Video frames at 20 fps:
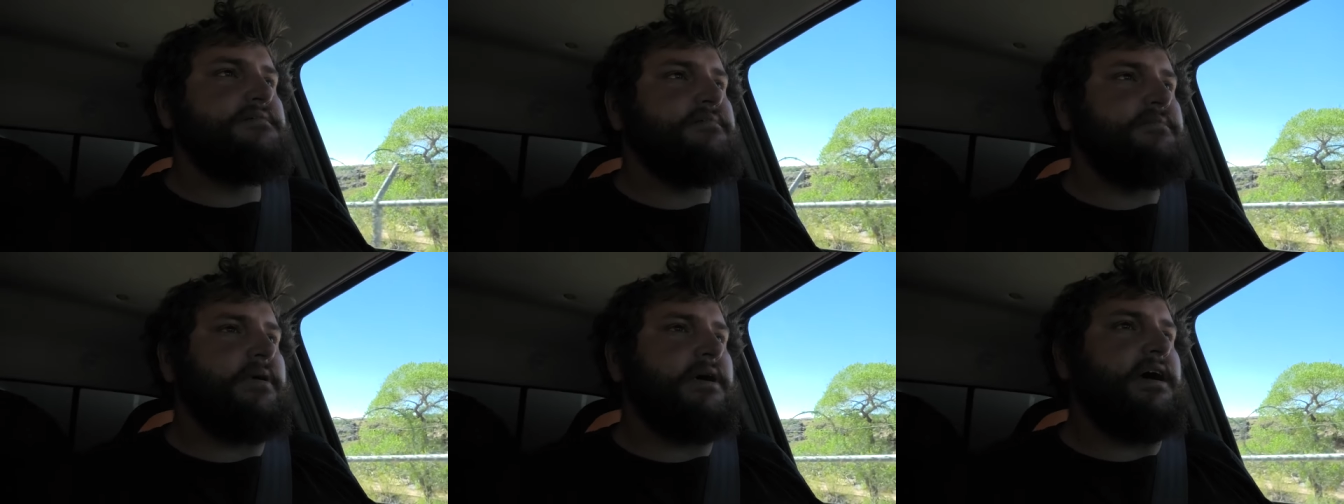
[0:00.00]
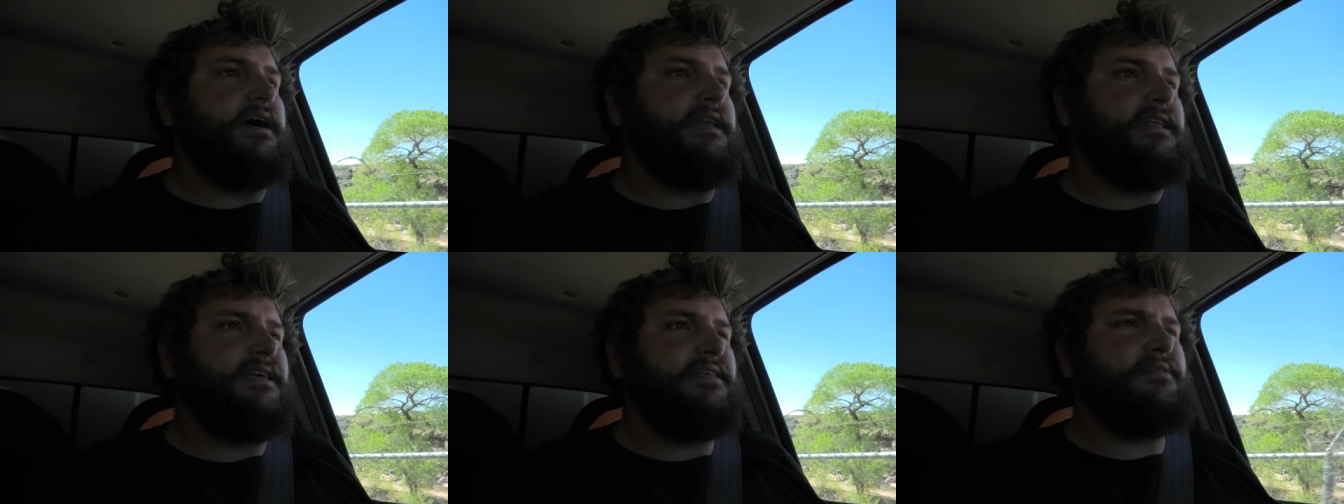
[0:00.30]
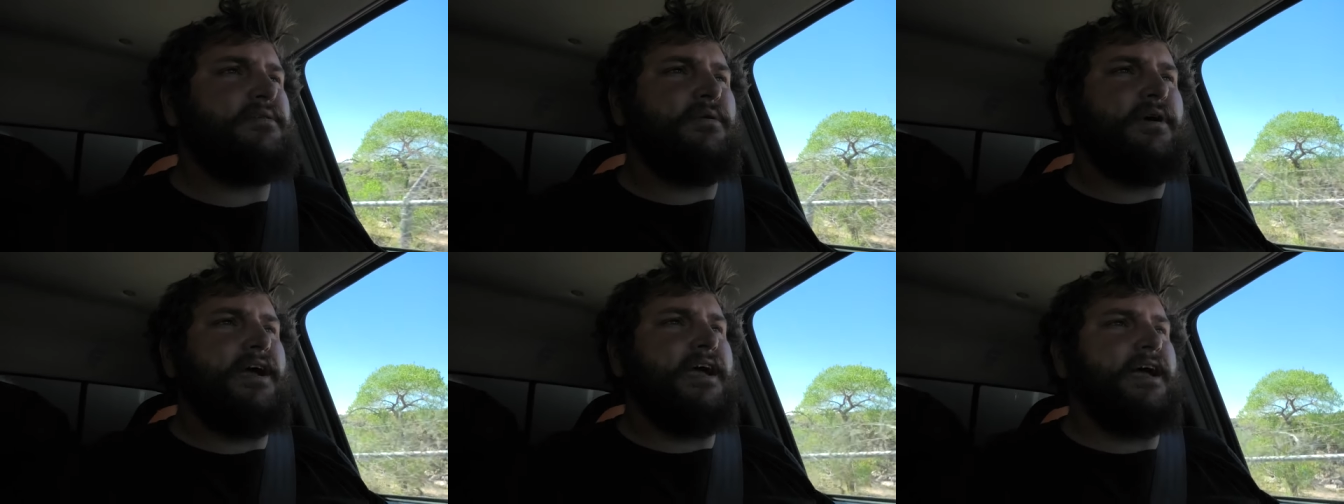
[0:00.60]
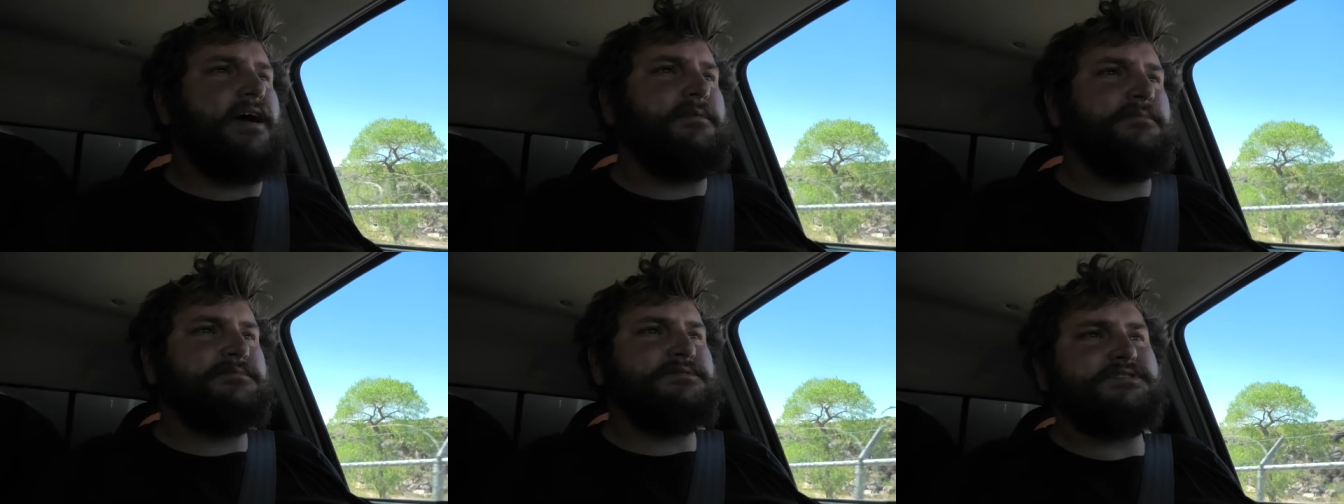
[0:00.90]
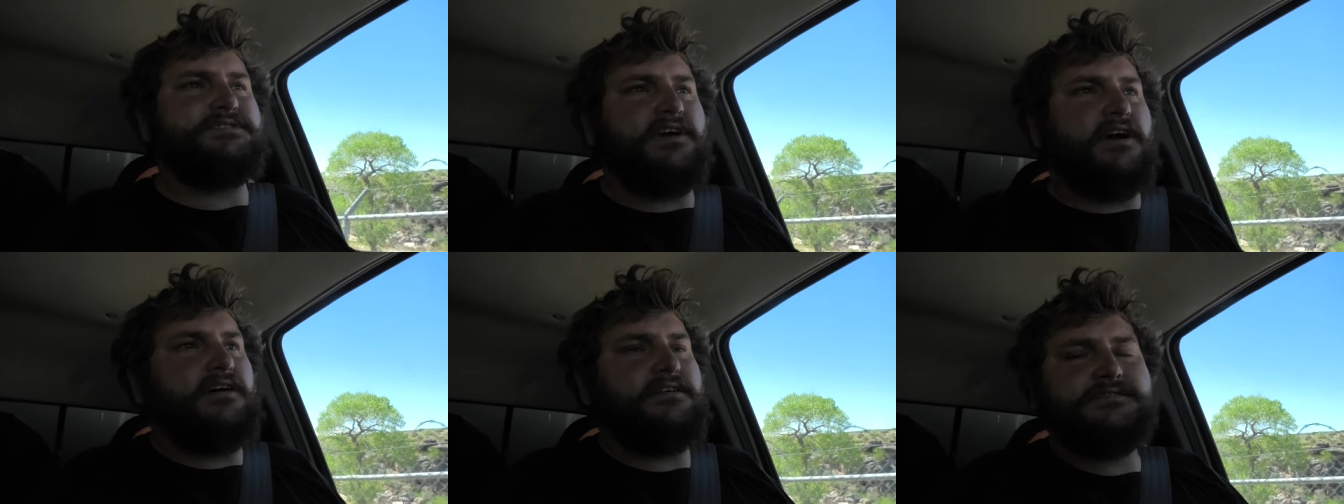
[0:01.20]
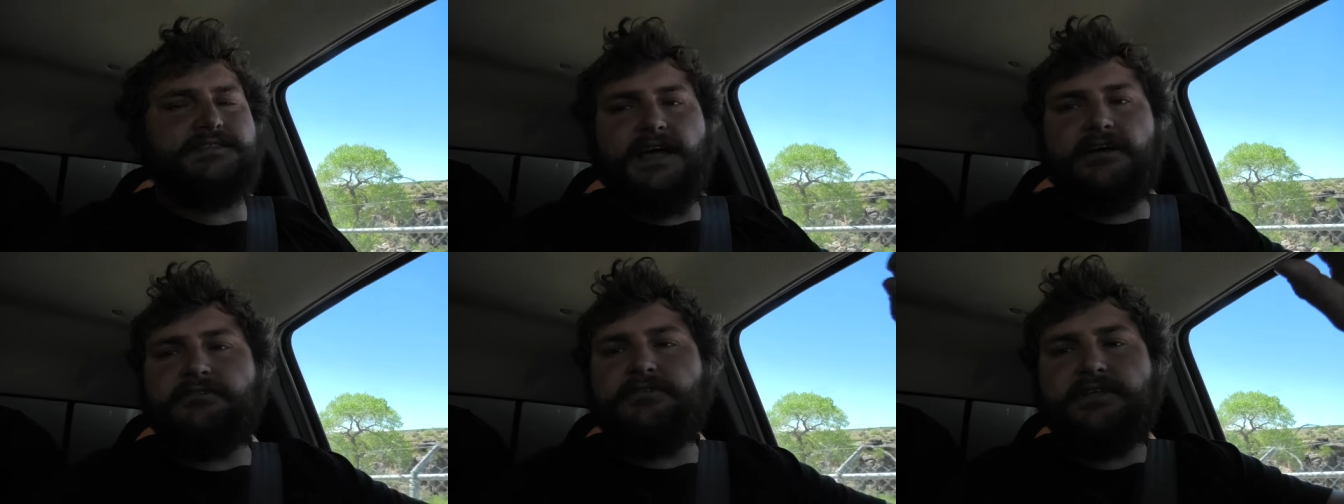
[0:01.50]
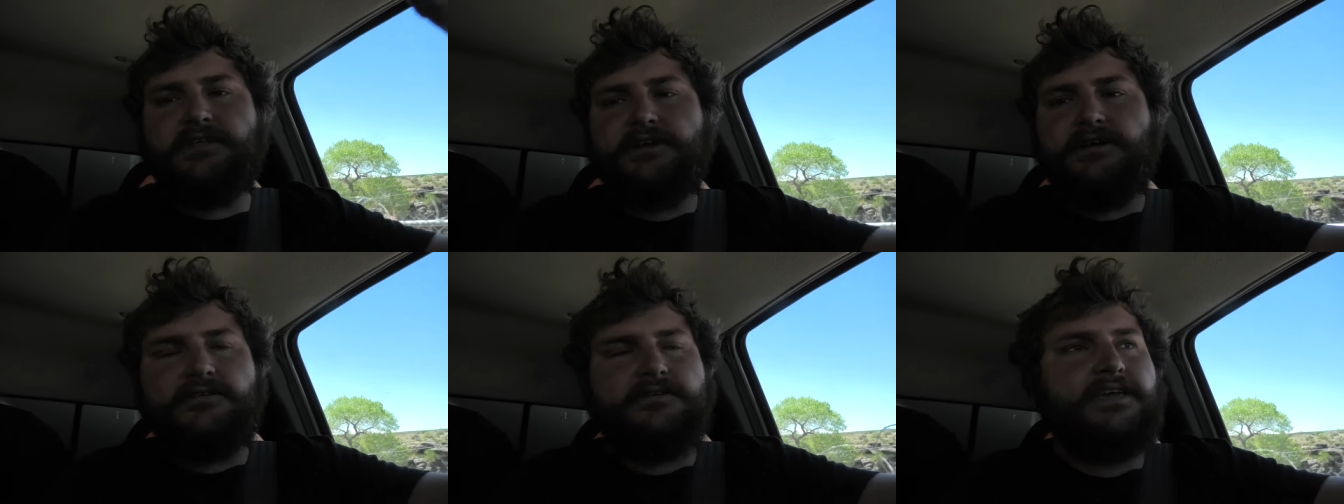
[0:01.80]
But either way, I'm stoked. I
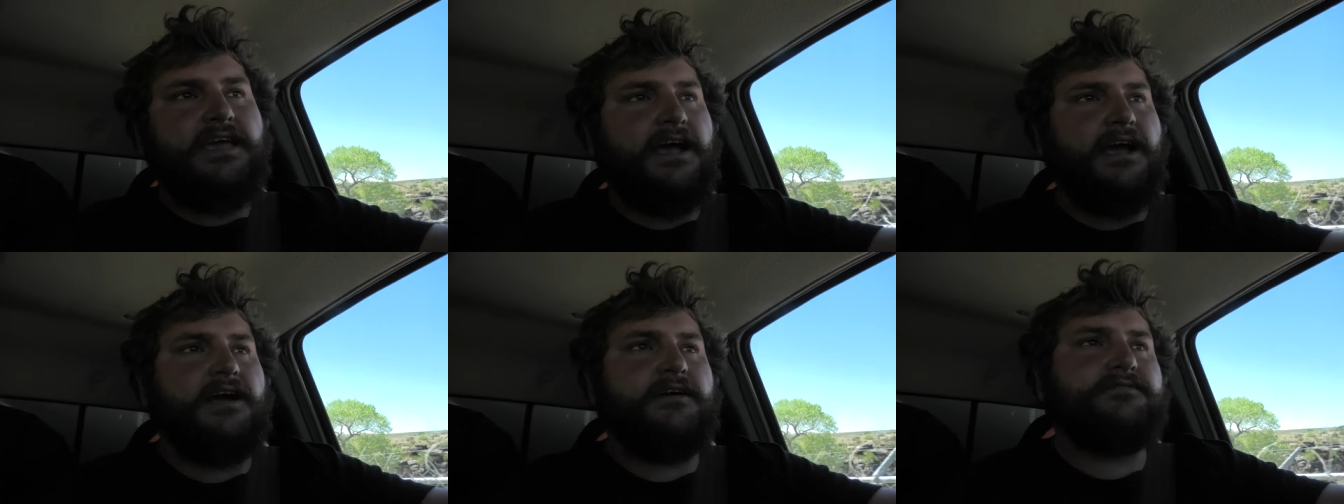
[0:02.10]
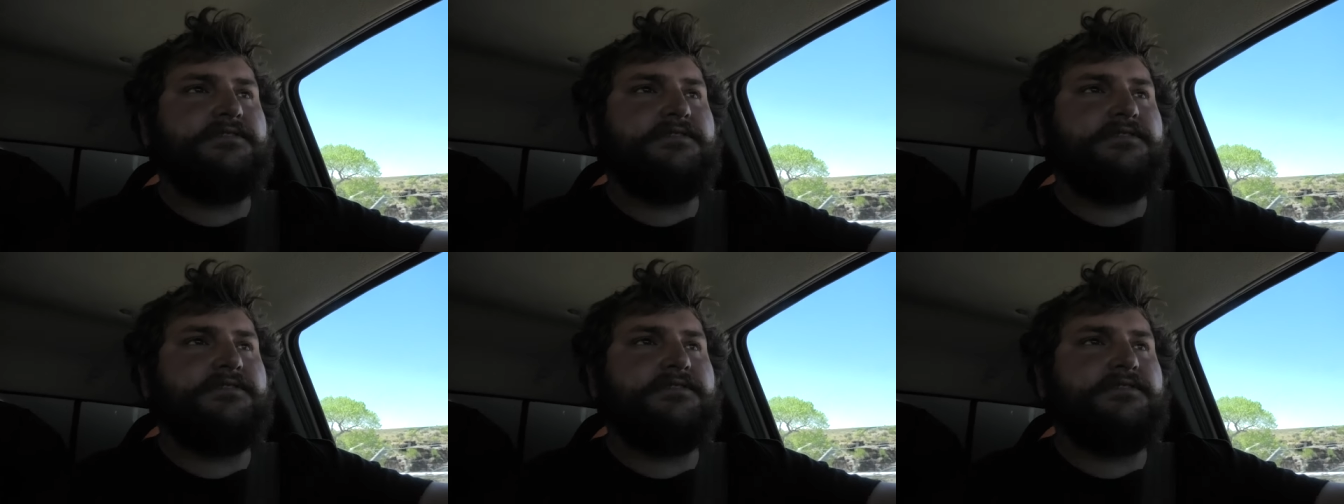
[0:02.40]
really don't care.